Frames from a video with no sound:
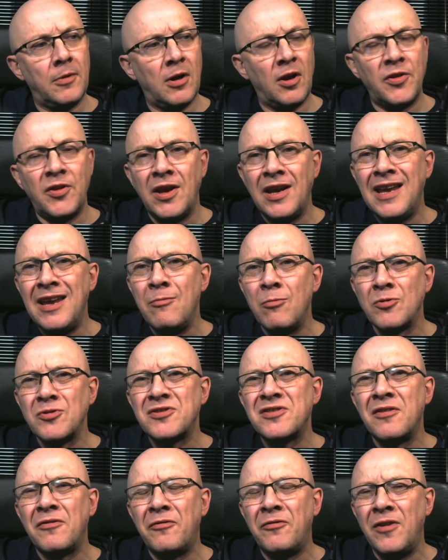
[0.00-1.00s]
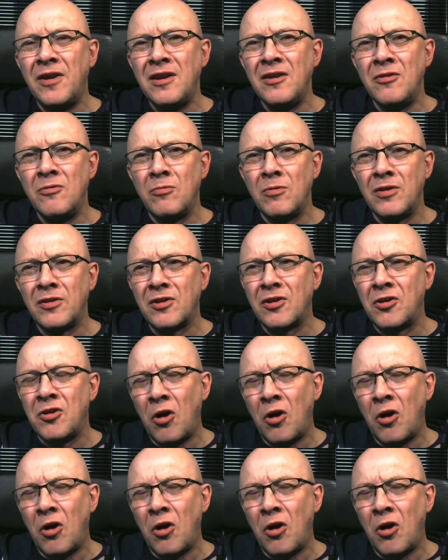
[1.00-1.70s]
I think he wants to fit you with